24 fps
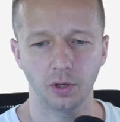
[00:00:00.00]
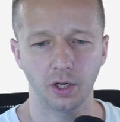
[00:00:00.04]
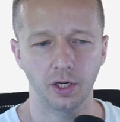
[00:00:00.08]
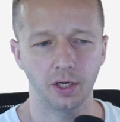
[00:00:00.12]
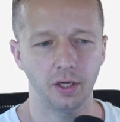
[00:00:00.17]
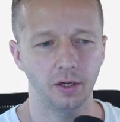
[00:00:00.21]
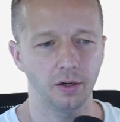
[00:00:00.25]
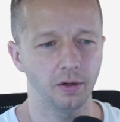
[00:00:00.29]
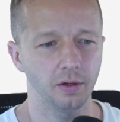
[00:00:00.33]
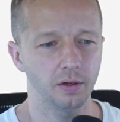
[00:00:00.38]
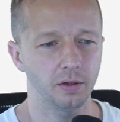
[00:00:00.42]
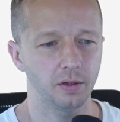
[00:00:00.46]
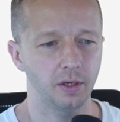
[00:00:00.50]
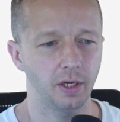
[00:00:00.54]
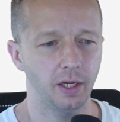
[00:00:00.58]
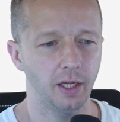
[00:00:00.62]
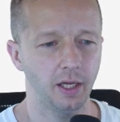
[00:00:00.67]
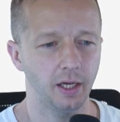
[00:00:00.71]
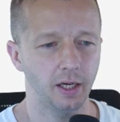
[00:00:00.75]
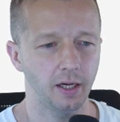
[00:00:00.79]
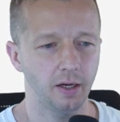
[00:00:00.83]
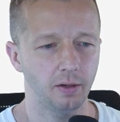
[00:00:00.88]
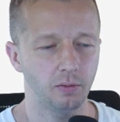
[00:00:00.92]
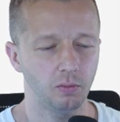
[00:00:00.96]
right here
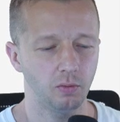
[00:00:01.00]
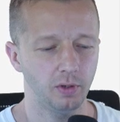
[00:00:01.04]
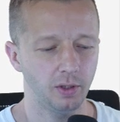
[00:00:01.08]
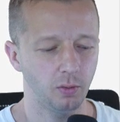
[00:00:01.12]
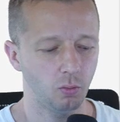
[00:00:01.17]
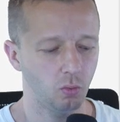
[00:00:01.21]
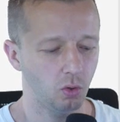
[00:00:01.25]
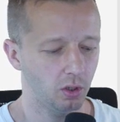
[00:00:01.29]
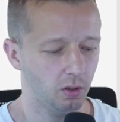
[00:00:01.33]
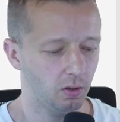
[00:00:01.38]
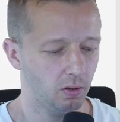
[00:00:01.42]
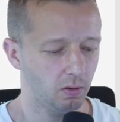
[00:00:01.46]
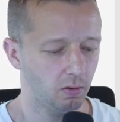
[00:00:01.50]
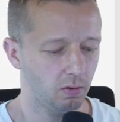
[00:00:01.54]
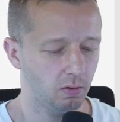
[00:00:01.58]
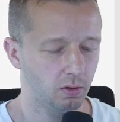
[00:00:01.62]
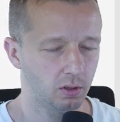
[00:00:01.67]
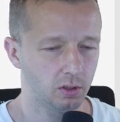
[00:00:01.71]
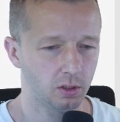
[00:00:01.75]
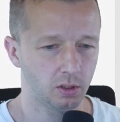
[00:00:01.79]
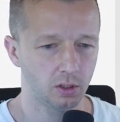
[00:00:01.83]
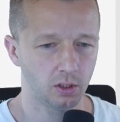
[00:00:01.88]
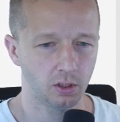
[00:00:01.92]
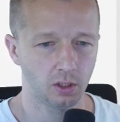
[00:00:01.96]
and we will
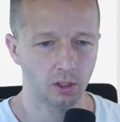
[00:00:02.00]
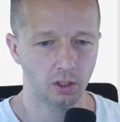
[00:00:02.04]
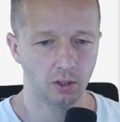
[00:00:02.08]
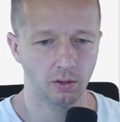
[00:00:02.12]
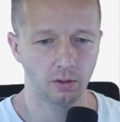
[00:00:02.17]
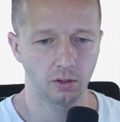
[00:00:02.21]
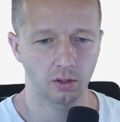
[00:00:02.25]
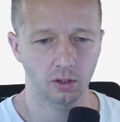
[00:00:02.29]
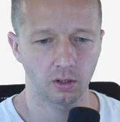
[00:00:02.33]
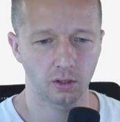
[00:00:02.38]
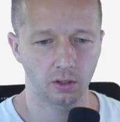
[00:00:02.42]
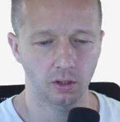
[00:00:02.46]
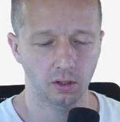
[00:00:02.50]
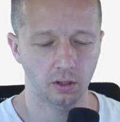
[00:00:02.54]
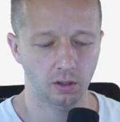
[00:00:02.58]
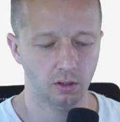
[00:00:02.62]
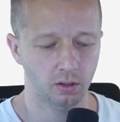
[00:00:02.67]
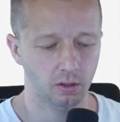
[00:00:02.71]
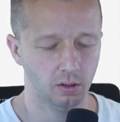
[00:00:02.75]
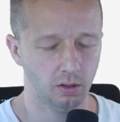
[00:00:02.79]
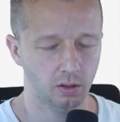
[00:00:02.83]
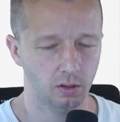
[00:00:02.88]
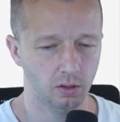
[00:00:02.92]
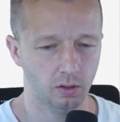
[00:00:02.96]

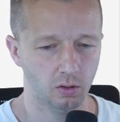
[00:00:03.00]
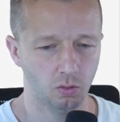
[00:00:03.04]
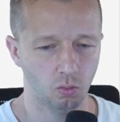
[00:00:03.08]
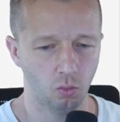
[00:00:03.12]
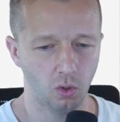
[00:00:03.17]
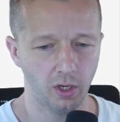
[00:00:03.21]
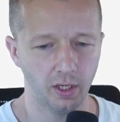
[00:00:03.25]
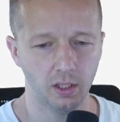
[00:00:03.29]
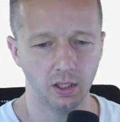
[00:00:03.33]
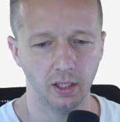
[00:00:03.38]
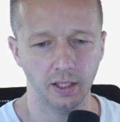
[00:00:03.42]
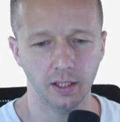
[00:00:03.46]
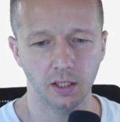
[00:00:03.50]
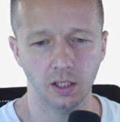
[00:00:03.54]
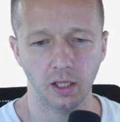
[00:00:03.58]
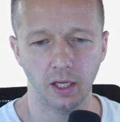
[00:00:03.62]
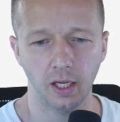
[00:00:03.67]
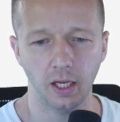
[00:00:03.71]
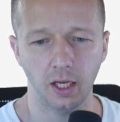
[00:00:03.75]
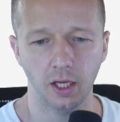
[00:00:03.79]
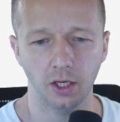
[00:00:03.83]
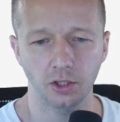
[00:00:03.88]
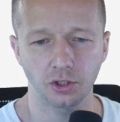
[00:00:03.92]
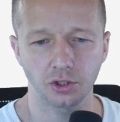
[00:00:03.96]
right click
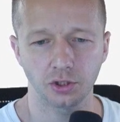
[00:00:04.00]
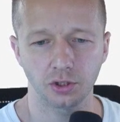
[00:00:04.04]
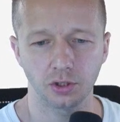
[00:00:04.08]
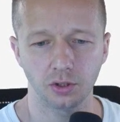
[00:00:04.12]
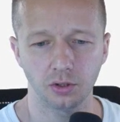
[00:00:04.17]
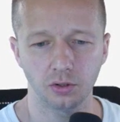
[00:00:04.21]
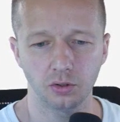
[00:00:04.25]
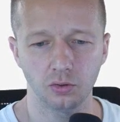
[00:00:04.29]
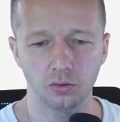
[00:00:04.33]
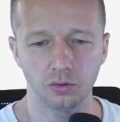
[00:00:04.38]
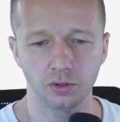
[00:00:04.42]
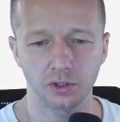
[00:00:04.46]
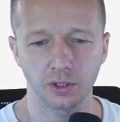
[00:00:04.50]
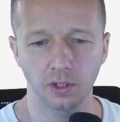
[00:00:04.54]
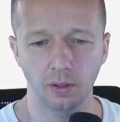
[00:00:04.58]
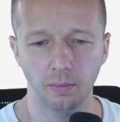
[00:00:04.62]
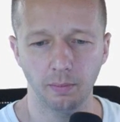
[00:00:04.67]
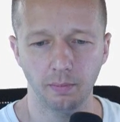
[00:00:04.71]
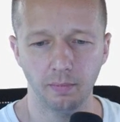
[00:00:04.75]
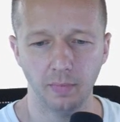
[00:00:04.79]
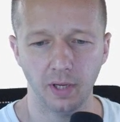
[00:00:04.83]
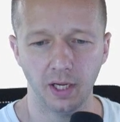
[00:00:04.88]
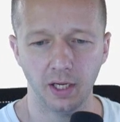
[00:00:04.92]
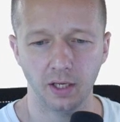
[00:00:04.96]
and choose
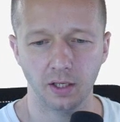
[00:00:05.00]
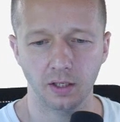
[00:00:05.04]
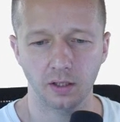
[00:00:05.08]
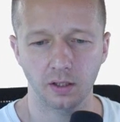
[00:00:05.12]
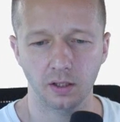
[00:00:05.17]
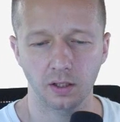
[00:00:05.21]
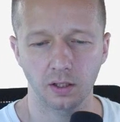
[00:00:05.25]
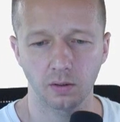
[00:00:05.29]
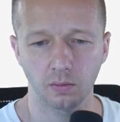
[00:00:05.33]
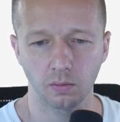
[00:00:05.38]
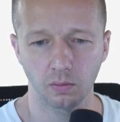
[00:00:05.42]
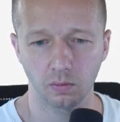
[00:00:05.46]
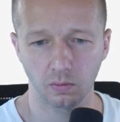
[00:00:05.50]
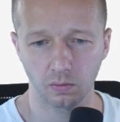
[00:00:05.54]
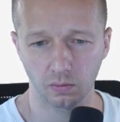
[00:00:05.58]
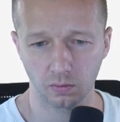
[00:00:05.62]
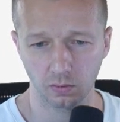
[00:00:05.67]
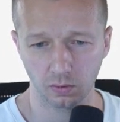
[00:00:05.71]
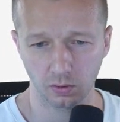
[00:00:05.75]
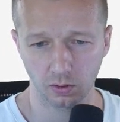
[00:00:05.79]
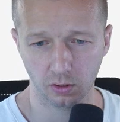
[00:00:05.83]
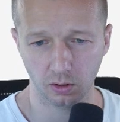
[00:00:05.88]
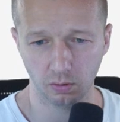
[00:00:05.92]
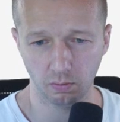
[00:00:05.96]
make
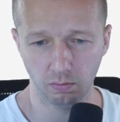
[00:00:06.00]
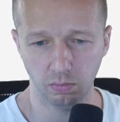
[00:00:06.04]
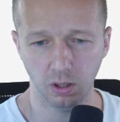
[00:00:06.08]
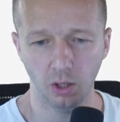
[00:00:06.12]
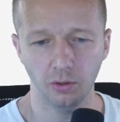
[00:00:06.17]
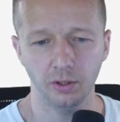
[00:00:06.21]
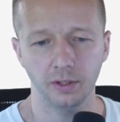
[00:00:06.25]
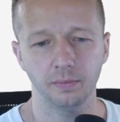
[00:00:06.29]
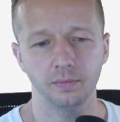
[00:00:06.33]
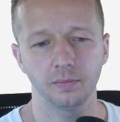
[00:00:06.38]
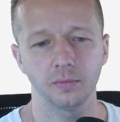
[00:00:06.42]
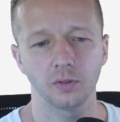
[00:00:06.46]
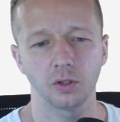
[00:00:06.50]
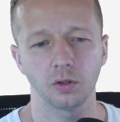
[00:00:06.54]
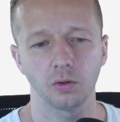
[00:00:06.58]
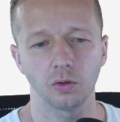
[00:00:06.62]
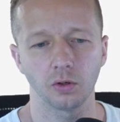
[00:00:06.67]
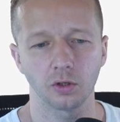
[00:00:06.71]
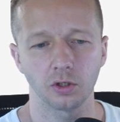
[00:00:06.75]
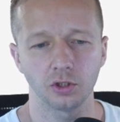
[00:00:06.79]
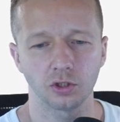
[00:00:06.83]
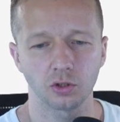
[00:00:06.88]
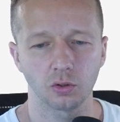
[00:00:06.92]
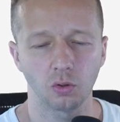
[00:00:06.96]
component
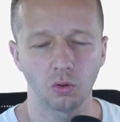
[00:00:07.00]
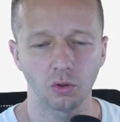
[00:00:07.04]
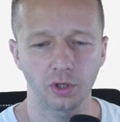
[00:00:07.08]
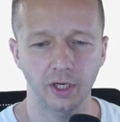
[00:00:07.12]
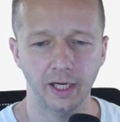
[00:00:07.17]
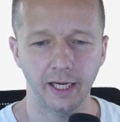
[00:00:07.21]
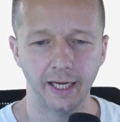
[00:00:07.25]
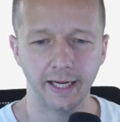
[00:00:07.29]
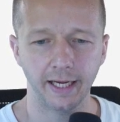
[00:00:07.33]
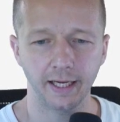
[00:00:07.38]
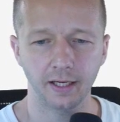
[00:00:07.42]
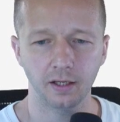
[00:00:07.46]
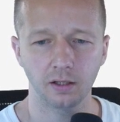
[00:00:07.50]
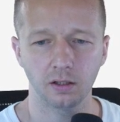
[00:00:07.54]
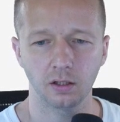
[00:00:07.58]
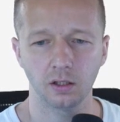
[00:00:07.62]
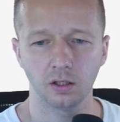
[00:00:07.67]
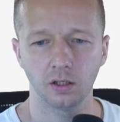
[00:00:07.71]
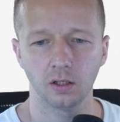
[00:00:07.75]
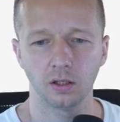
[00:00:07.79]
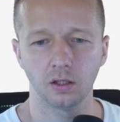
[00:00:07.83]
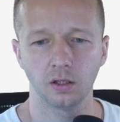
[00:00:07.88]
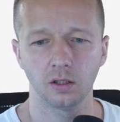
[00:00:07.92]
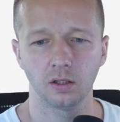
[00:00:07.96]
or control K.
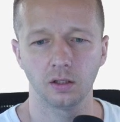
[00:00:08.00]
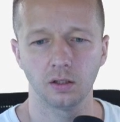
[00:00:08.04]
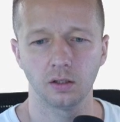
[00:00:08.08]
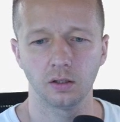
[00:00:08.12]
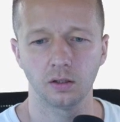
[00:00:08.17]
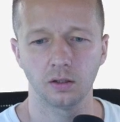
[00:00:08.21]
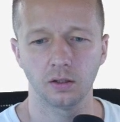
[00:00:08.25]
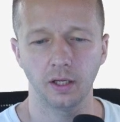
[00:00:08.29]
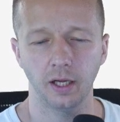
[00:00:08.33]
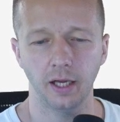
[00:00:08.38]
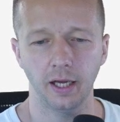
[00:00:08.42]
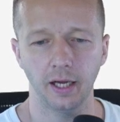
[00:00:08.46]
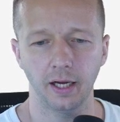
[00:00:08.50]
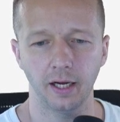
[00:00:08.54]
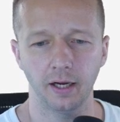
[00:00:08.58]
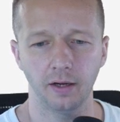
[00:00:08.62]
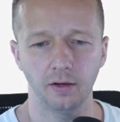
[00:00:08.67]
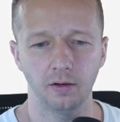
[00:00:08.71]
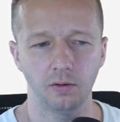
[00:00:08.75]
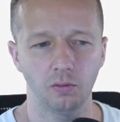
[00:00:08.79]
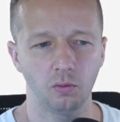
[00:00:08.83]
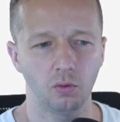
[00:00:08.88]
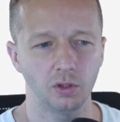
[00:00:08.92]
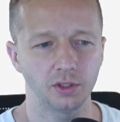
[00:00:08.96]

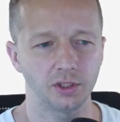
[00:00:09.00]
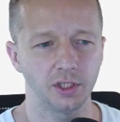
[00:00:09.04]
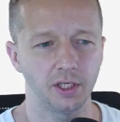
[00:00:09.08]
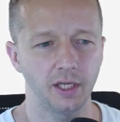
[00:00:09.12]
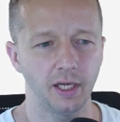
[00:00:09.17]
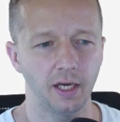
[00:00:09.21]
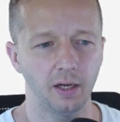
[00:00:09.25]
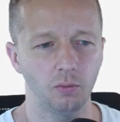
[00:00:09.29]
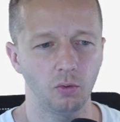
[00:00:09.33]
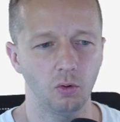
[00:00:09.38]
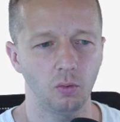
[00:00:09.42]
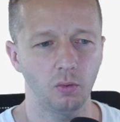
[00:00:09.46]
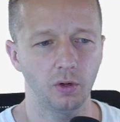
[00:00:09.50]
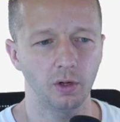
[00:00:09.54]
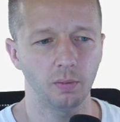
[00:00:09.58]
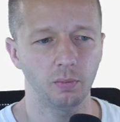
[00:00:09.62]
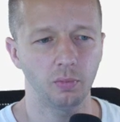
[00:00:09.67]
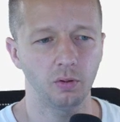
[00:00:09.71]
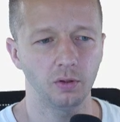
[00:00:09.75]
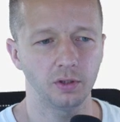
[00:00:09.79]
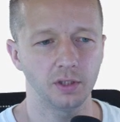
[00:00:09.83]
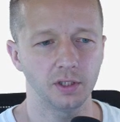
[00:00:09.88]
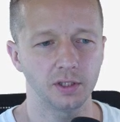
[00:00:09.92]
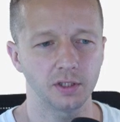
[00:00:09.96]
And once again, we'll want to
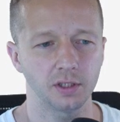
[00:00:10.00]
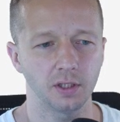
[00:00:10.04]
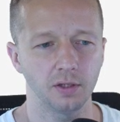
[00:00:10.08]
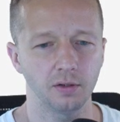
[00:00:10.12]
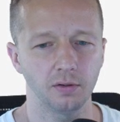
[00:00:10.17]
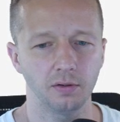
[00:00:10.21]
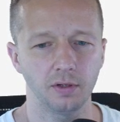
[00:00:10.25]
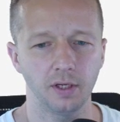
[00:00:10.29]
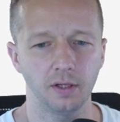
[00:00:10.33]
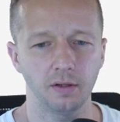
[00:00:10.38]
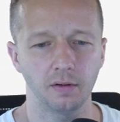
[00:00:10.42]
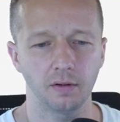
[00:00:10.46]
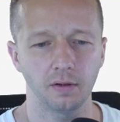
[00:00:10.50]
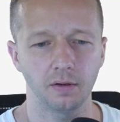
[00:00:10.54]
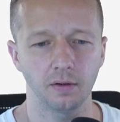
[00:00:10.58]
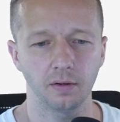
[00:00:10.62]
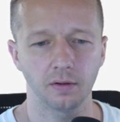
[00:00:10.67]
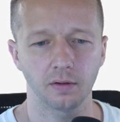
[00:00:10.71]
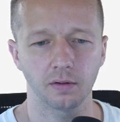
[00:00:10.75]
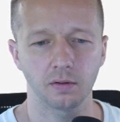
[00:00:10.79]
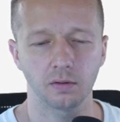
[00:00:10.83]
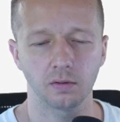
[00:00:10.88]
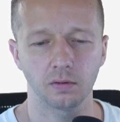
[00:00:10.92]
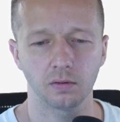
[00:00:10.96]
put this underneath
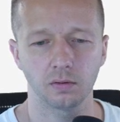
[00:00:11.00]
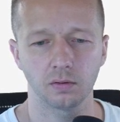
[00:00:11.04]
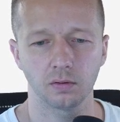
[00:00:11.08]
here.